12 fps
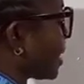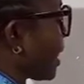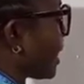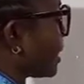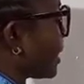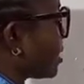
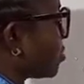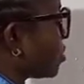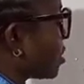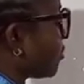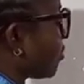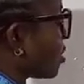and that will
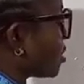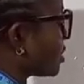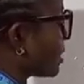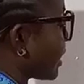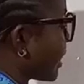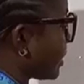give us
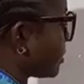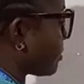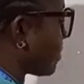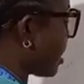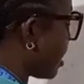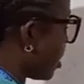9.
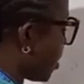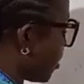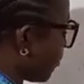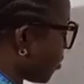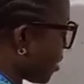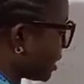If
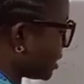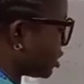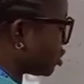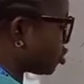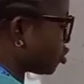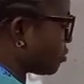you want it
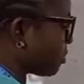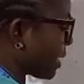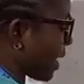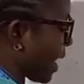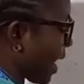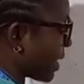to
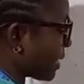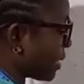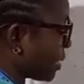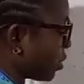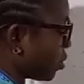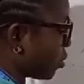be high
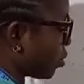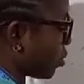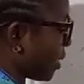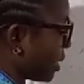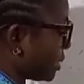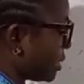
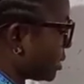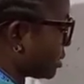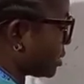waist,